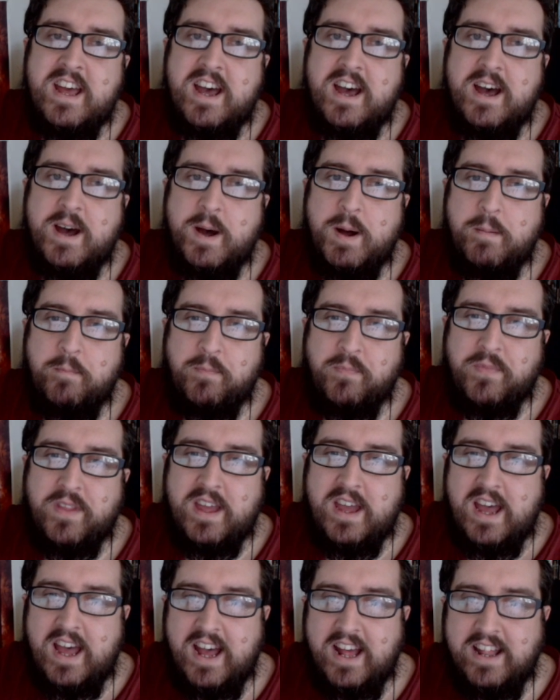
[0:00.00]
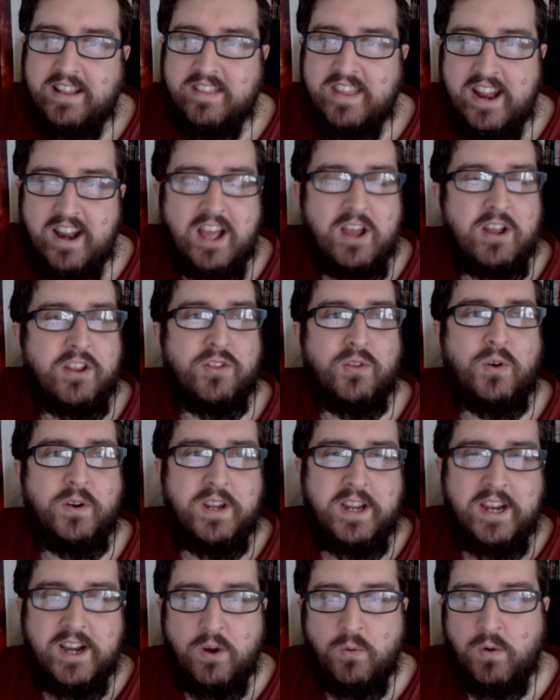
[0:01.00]
And then I
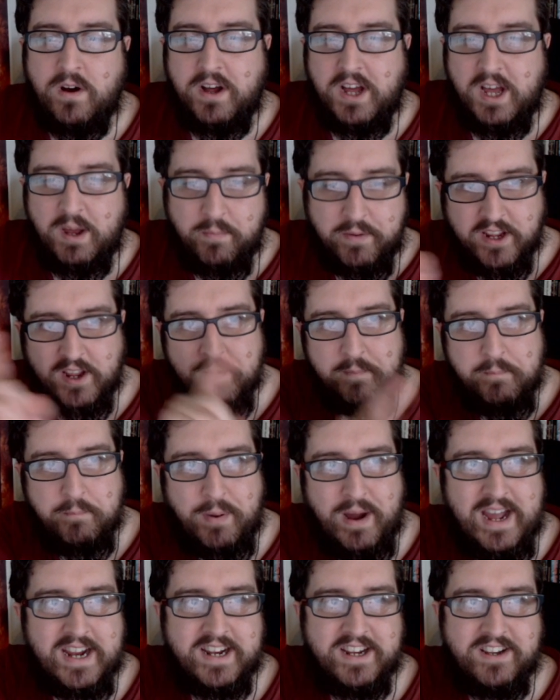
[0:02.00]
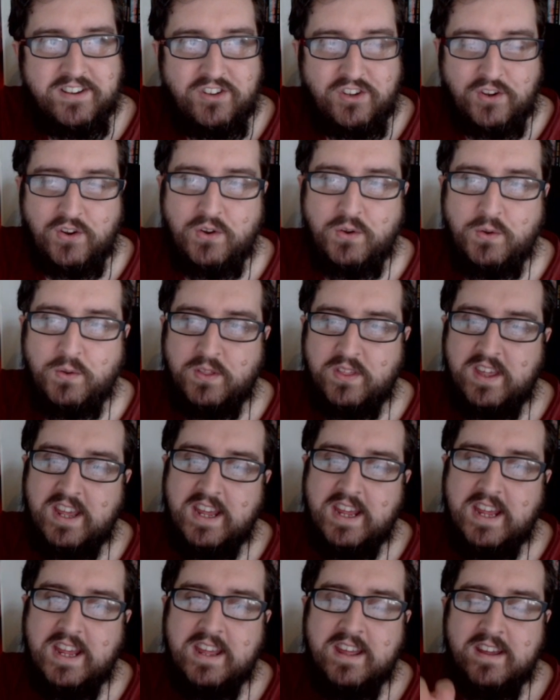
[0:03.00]
thought, you know what, I'm going to go back to
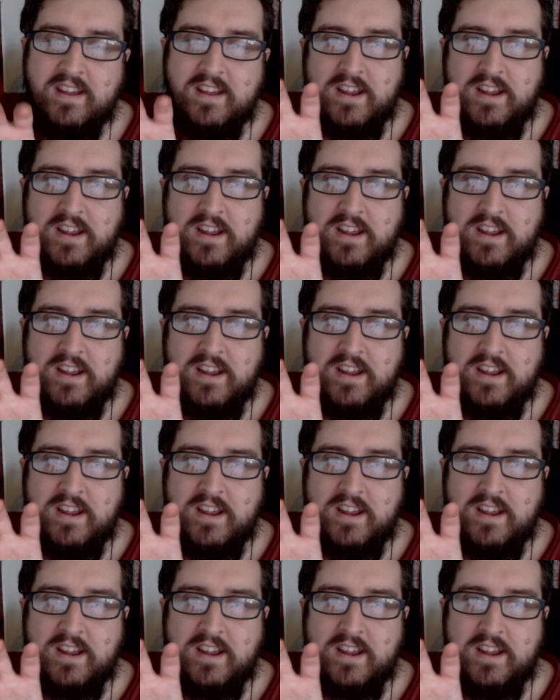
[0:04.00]
the